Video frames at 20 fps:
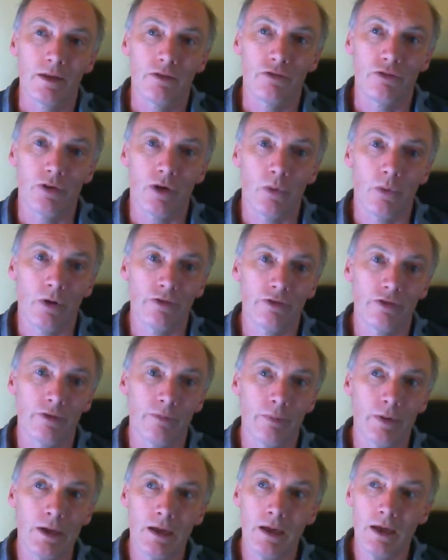new ones
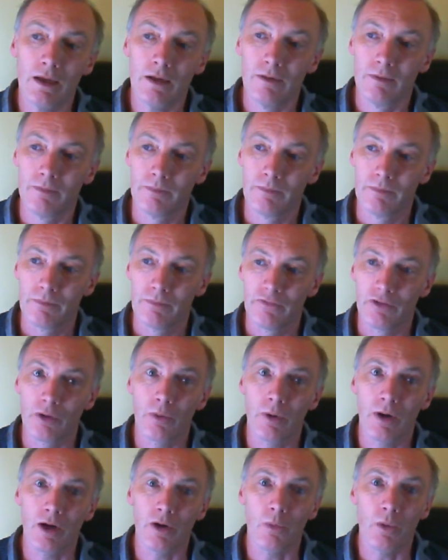have been in for
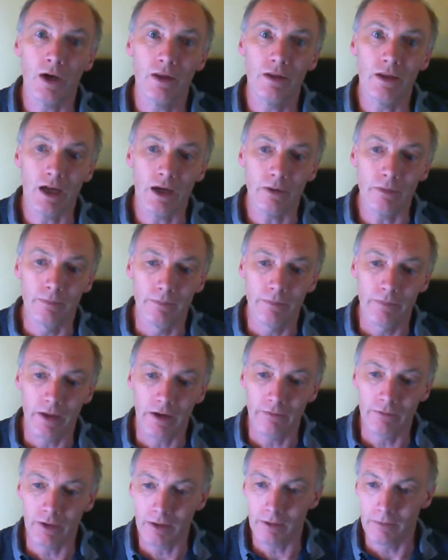quite a while now,
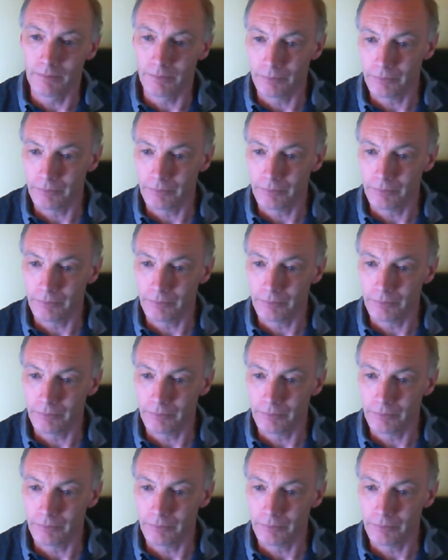haven't they?